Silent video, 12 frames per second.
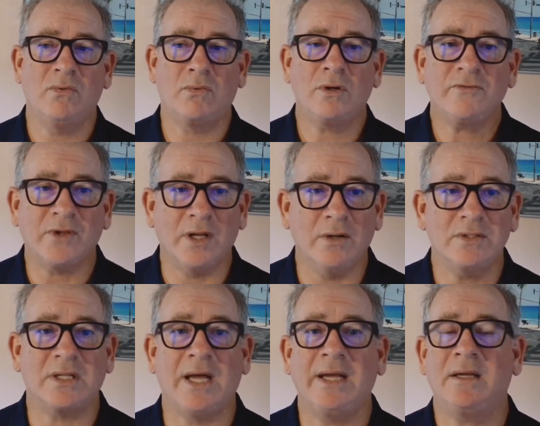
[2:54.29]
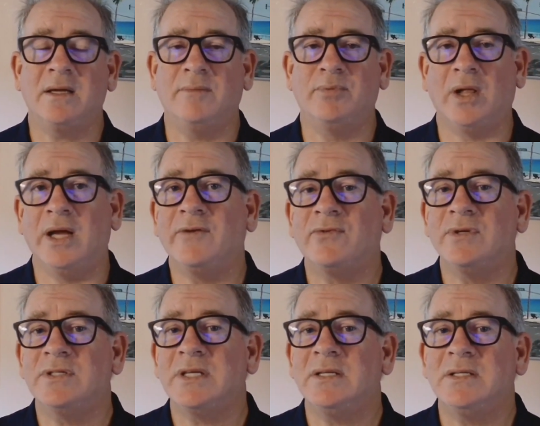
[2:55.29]
workflows like applying for
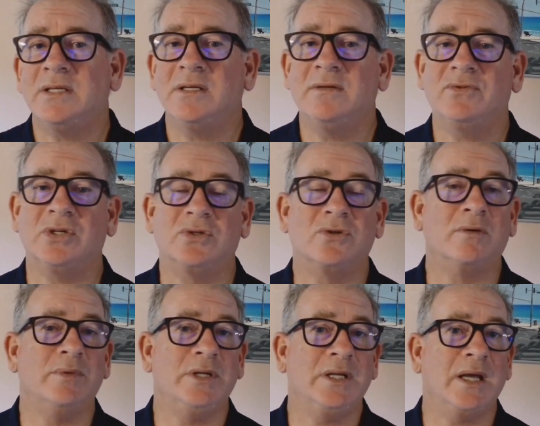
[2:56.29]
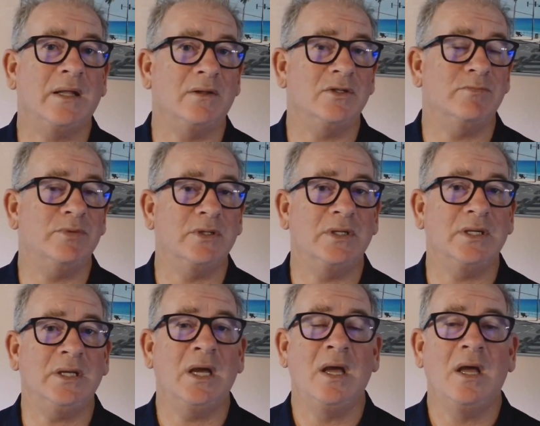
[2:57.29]
incentives, determining
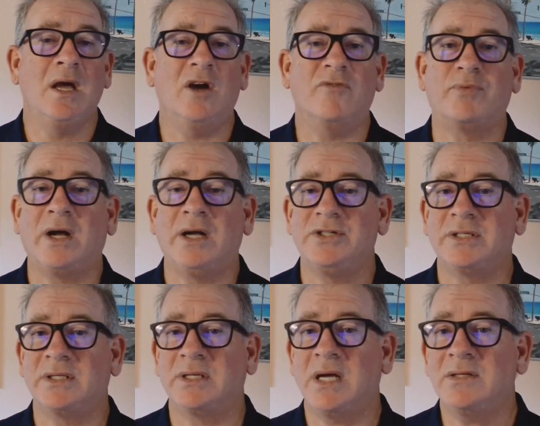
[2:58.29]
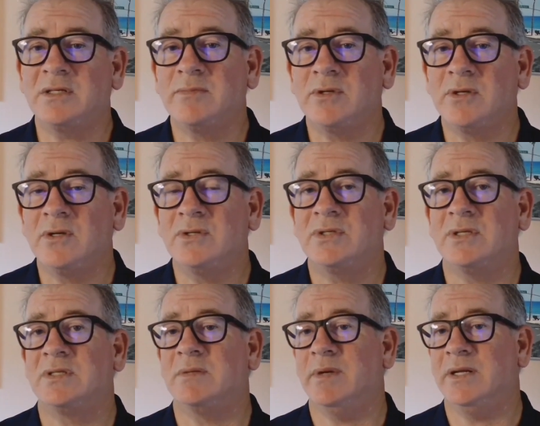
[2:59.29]
eligibility of projects and customers,
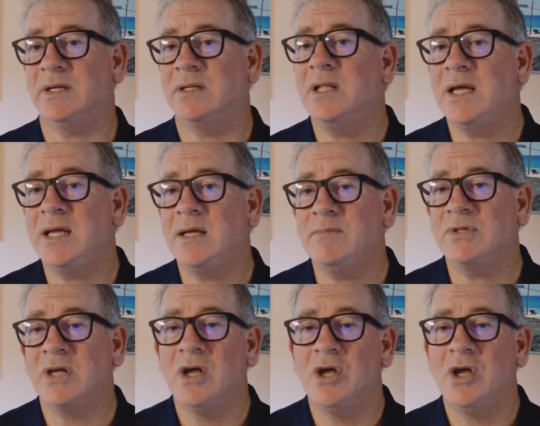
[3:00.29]
submitting claims,